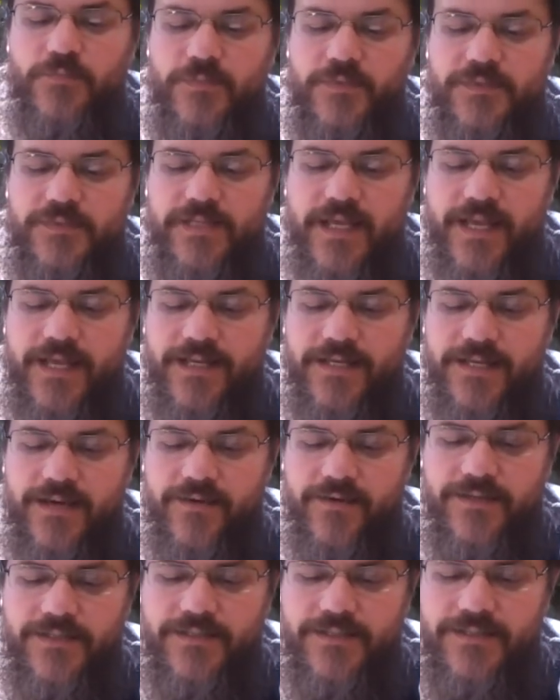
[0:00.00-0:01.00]
The
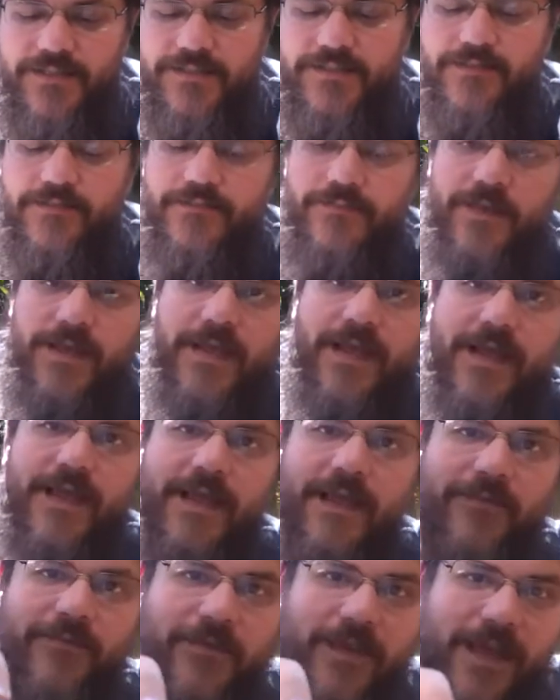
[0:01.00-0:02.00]
secondary system,
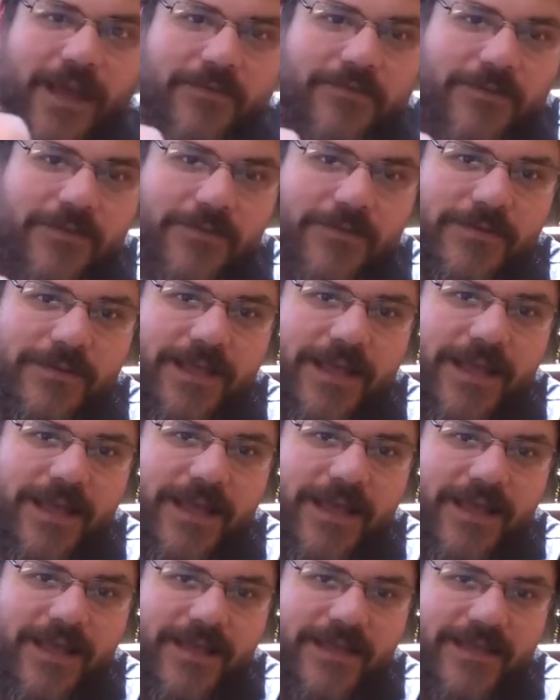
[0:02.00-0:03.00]
if you have a look
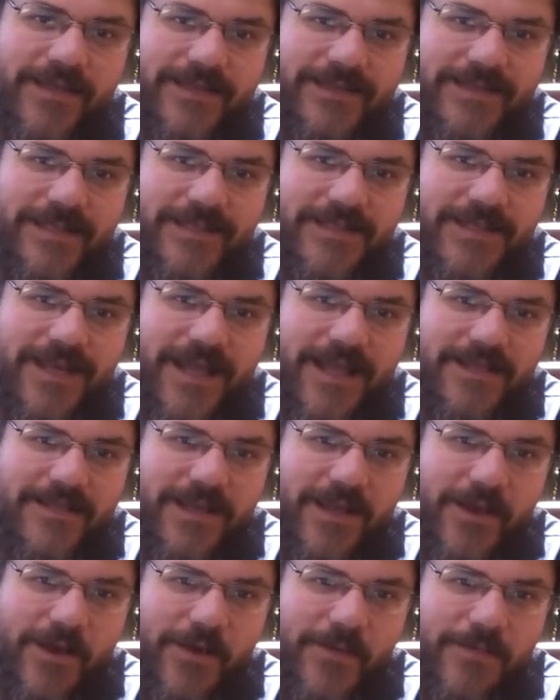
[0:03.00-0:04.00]
there, it doesn't
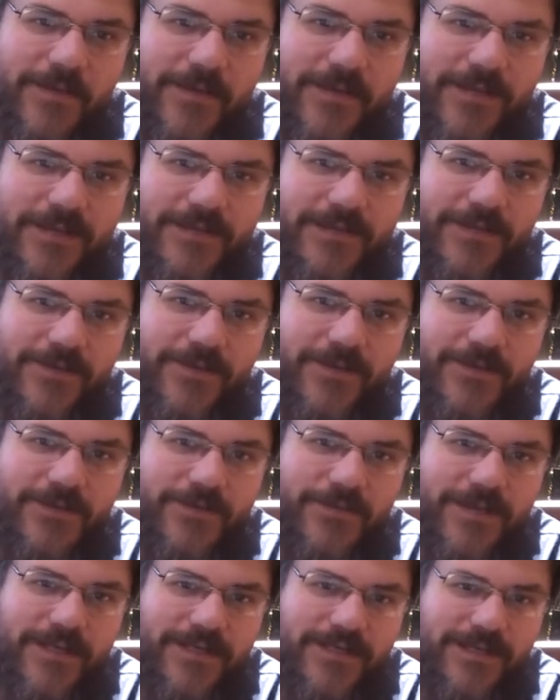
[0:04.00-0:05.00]
actually open until you
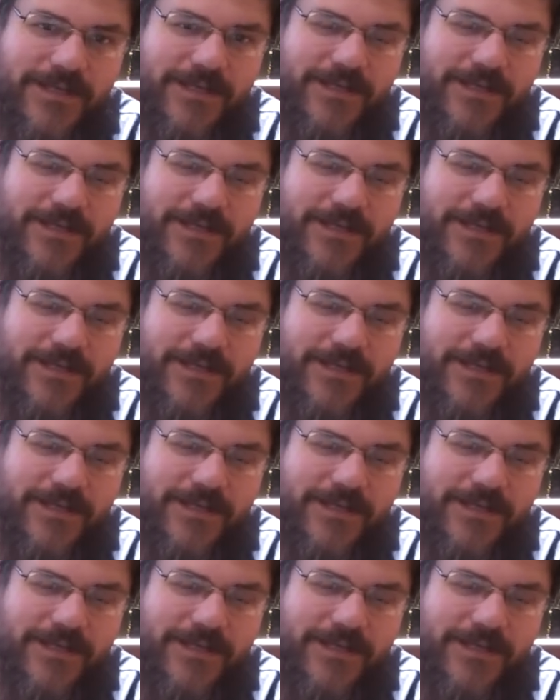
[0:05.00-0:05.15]
squeeze it.